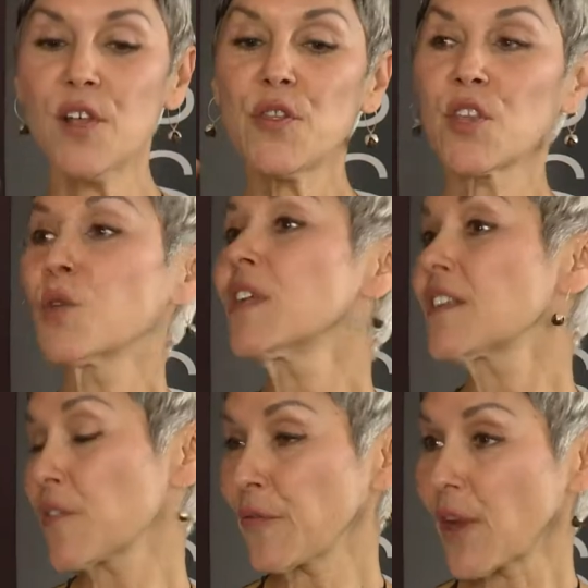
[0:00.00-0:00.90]
The unit
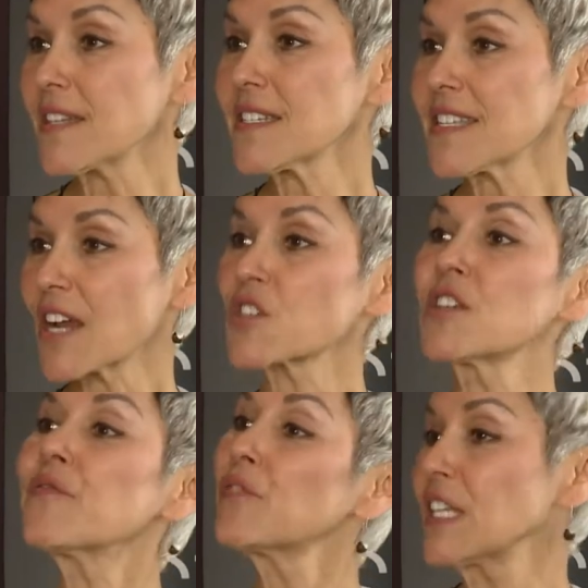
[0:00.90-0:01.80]
in the front is
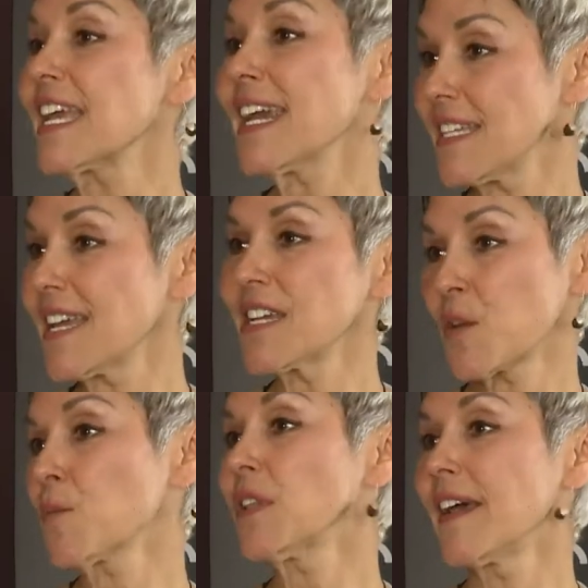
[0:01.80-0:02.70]
actually fully ADA
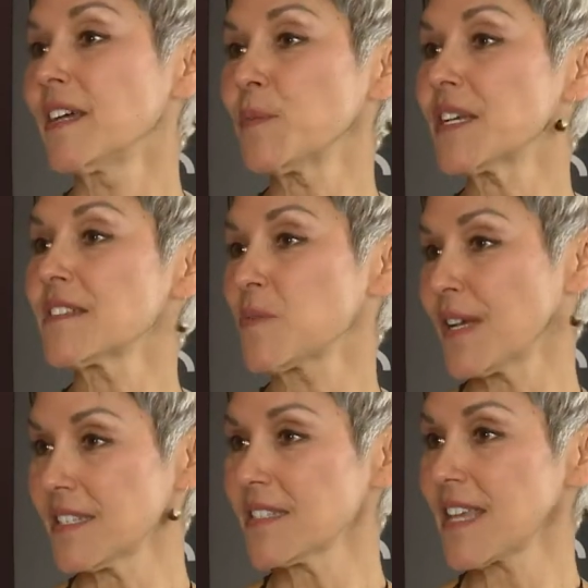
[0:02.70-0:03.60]
compliant because the
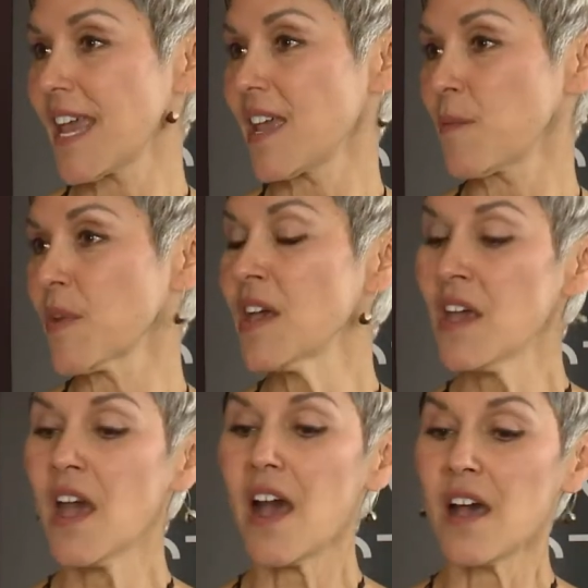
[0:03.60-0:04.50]
buses came
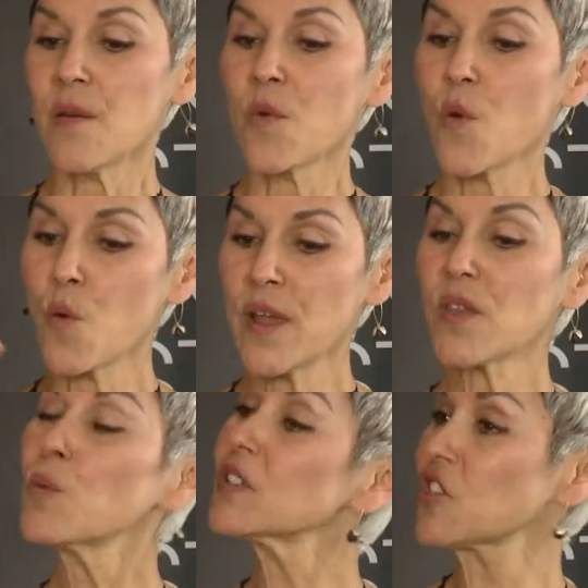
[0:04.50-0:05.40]
um,
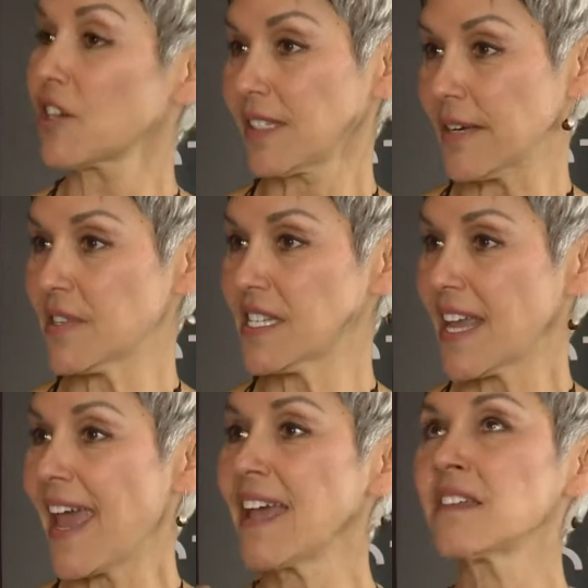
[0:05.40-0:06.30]
with wheelchair lifts.
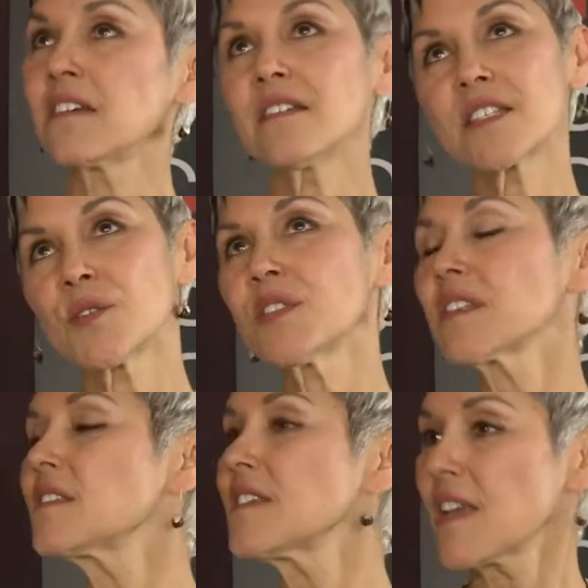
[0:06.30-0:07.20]
And also
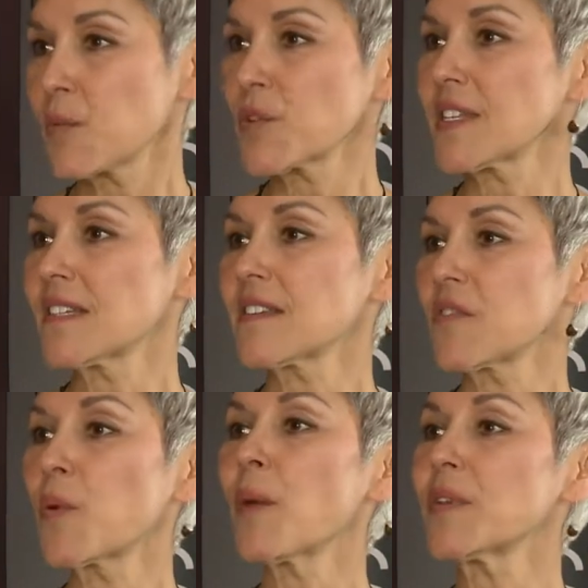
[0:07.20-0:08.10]
68% of
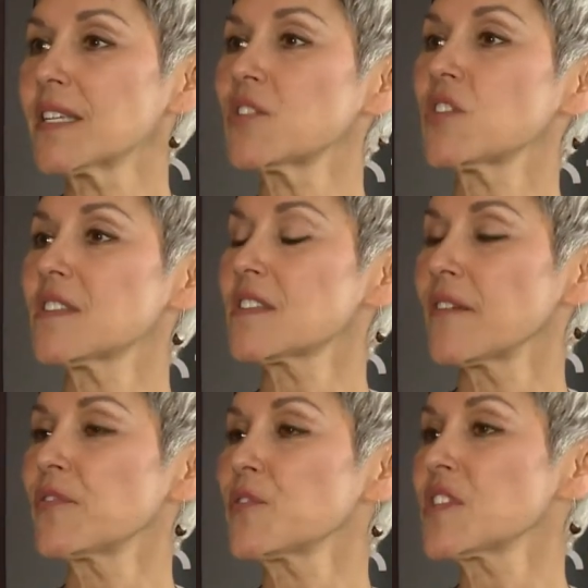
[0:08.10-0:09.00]
the population
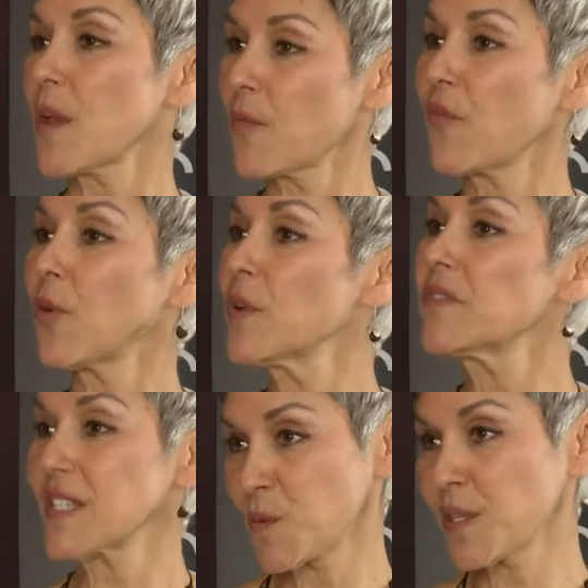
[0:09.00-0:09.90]
suffers some form of
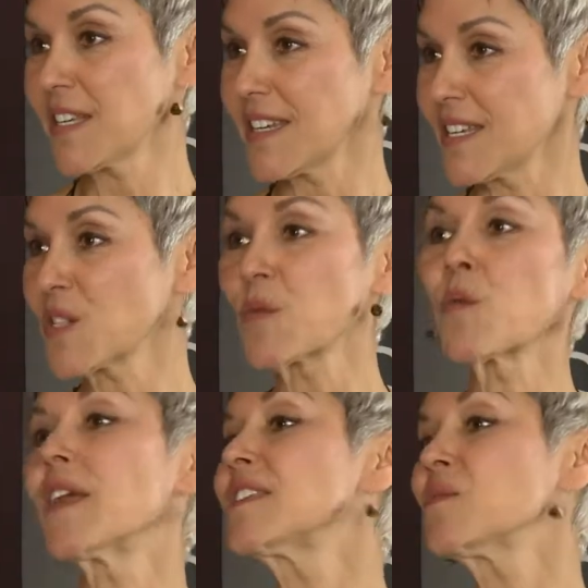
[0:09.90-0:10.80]
disability, so we
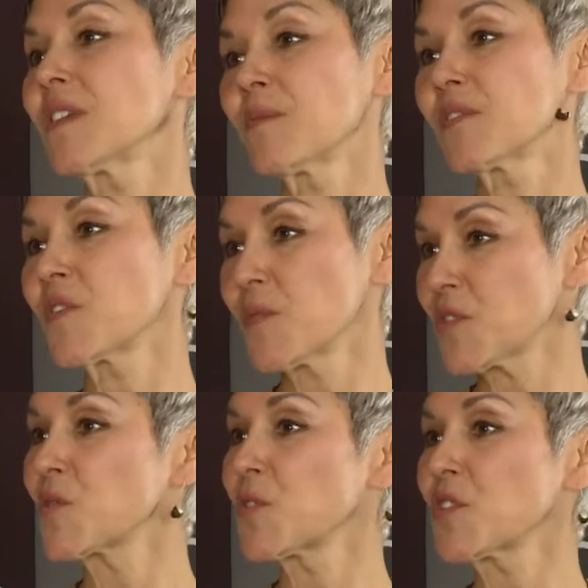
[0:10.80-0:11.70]
wanted to be able to be
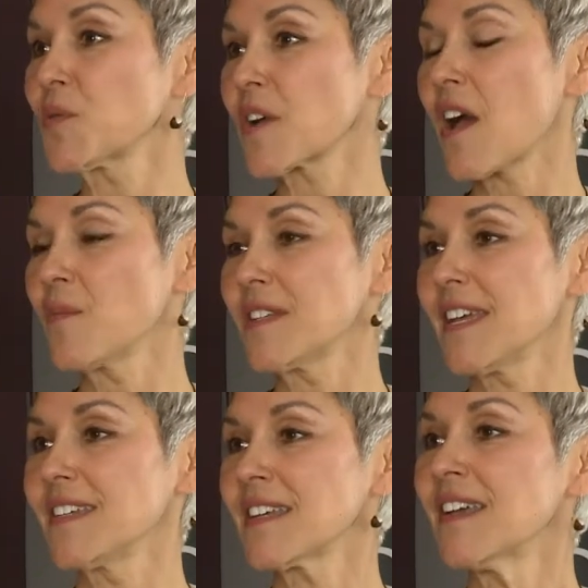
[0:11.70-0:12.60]
sure to
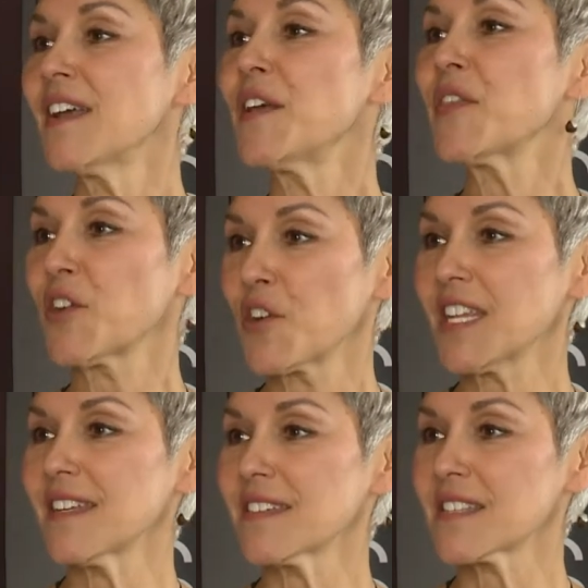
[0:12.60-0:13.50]
accommodate their
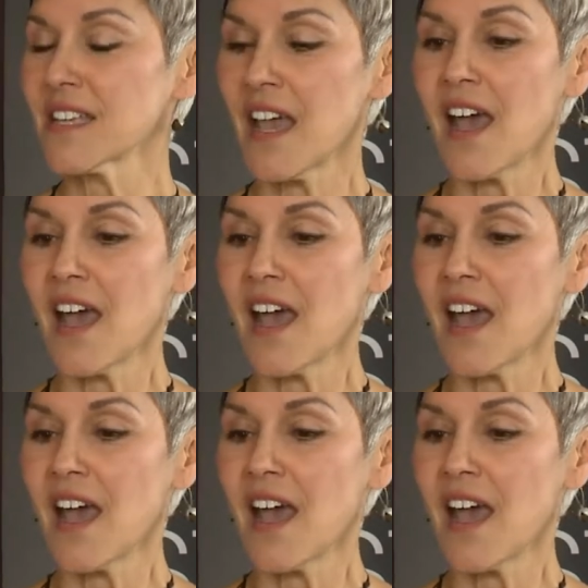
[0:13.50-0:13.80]
needs.